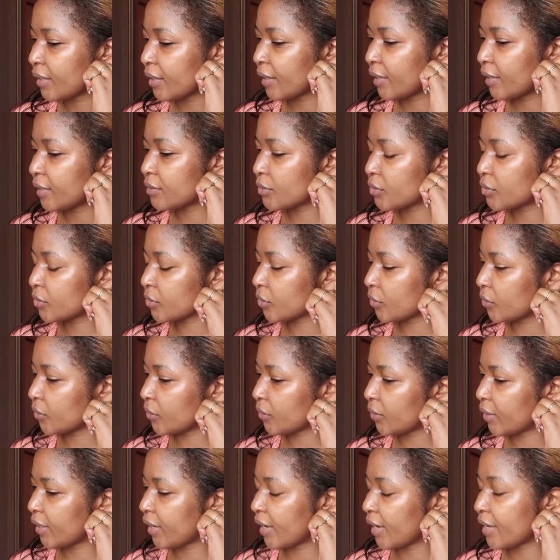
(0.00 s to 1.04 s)
And
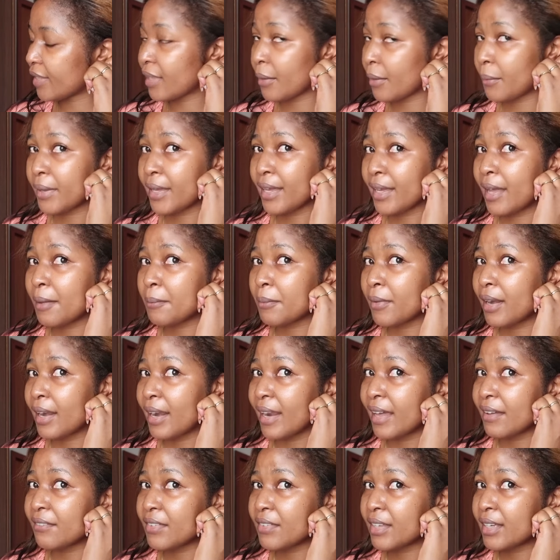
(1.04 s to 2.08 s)
so either way, I'm
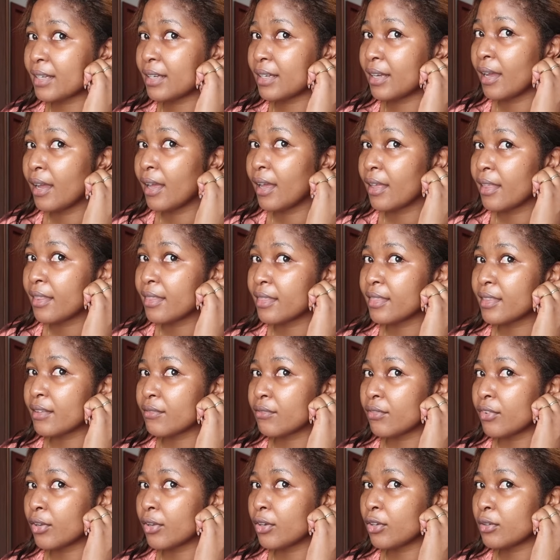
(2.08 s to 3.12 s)
loving the
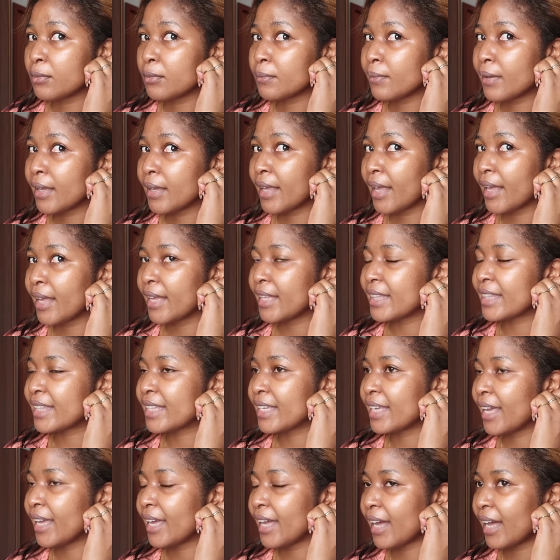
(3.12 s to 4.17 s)
volume and the
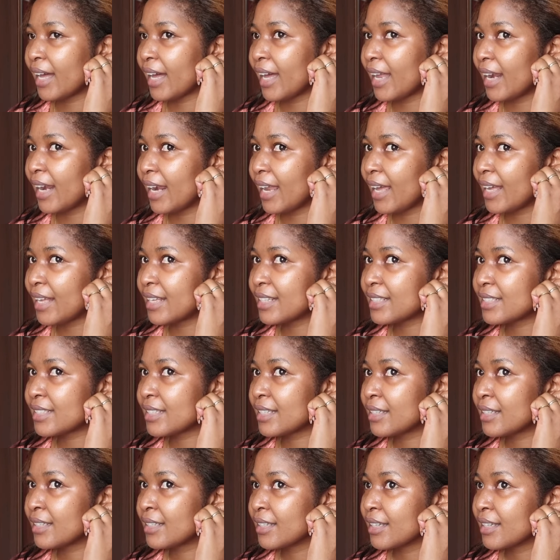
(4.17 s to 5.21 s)
hair colors.
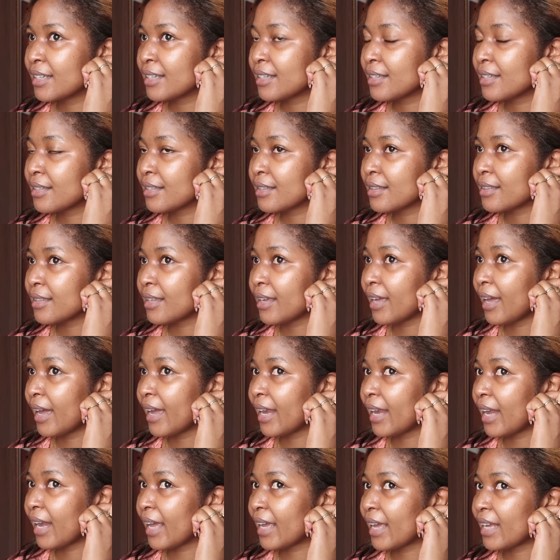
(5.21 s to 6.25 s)
The
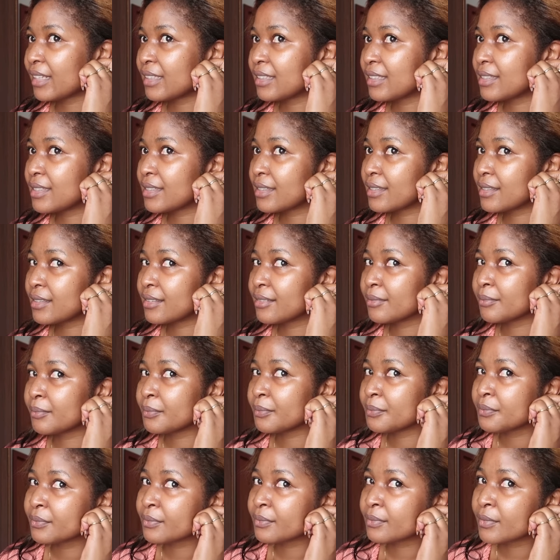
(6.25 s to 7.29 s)
highlights,
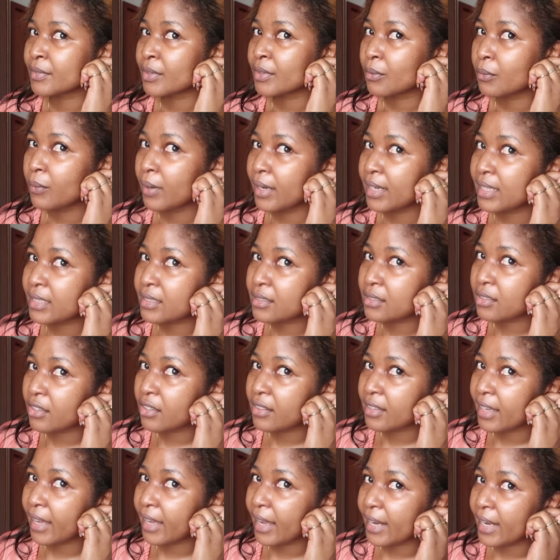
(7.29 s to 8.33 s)
well, it's
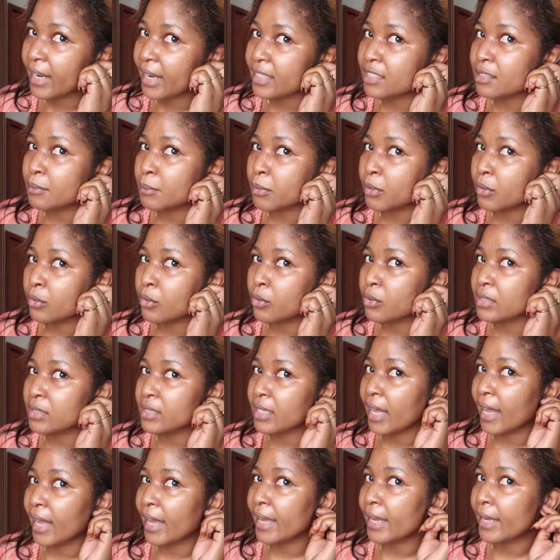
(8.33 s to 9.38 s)
not the highlights because
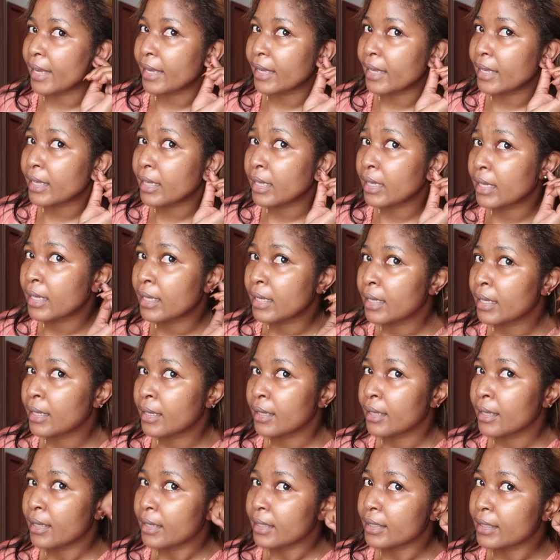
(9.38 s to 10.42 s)
I
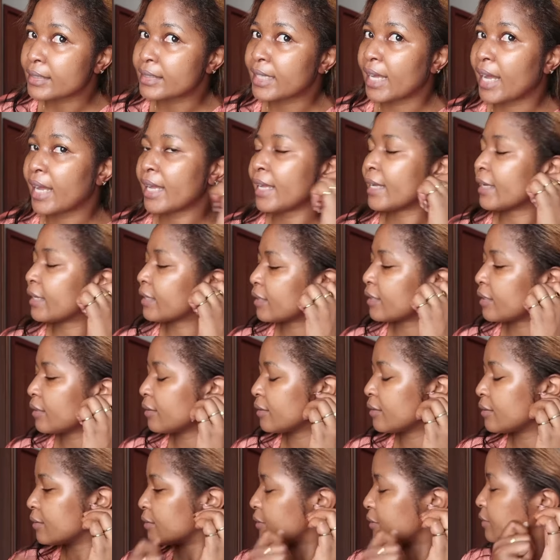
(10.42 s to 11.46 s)
dyed
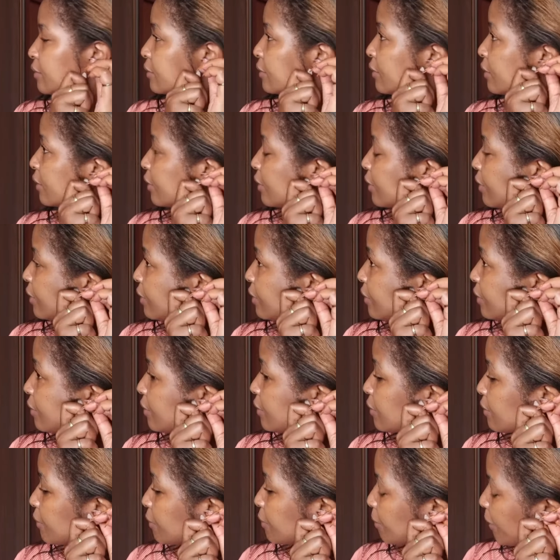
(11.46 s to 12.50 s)

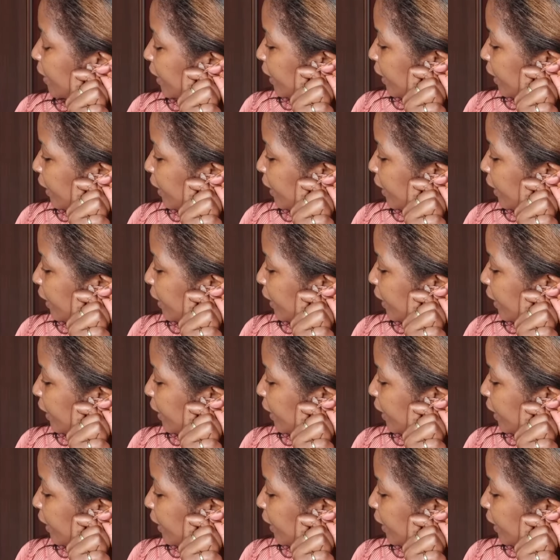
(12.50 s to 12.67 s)
my